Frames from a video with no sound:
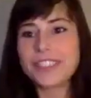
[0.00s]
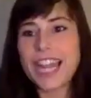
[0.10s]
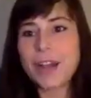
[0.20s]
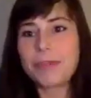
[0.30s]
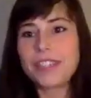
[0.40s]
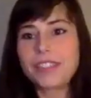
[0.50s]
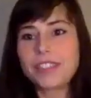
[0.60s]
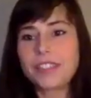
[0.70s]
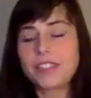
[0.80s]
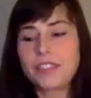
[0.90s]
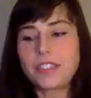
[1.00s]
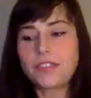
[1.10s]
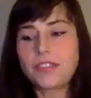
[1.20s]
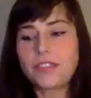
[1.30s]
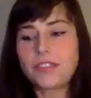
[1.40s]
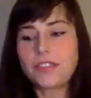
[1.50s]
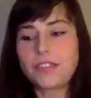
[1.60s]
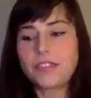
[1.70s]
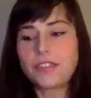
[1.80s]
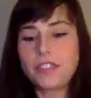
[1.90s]
tap into those different
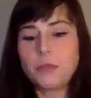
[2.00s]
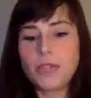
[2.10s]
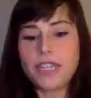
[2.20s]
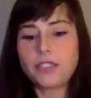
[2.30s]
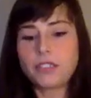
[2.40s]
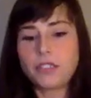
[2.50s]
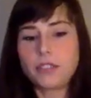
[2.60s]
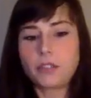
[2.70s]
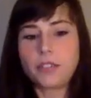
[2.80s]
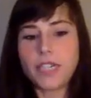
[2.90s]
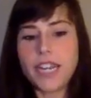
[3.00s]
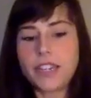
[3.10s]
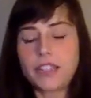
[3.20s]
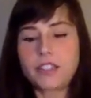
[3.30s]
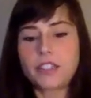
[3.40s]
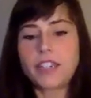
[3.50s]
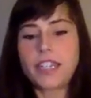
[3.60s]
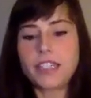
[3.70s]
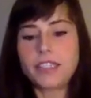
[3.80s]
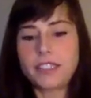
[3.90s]
new ways to create and to
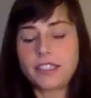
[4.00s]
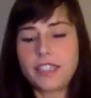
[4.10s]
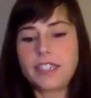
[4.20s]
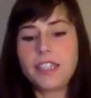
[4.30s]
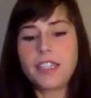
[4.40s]
create instantly